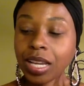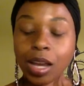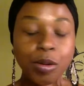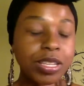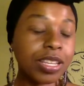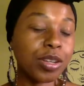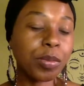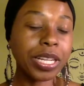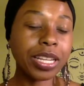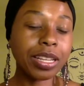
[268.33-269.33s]
I would say
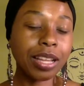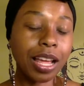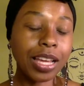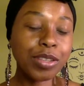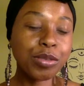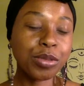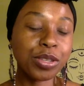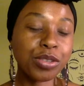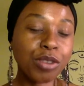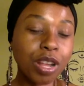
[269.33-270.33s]
nobody can lie to an
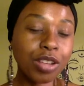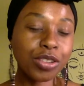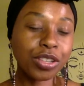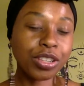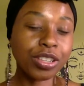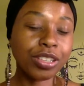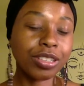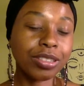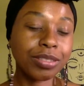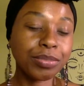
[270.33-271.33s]
astrologer,
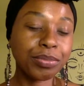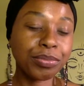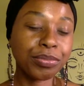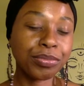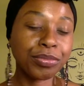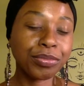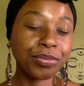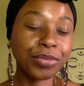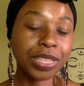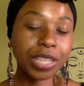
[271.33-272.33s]

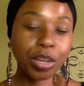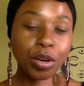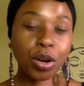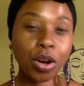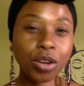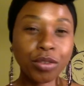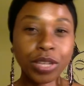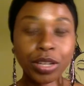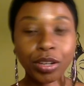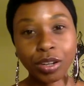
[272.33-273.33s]
tarot card
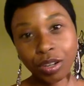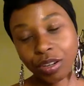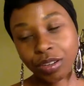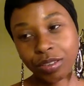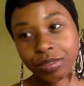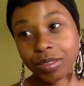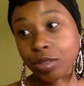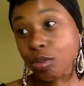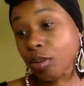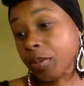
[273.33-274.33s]
reader,
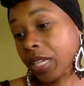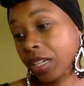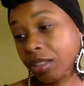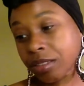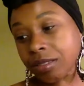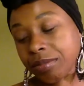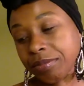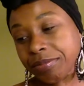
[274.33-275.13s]
Scorpio.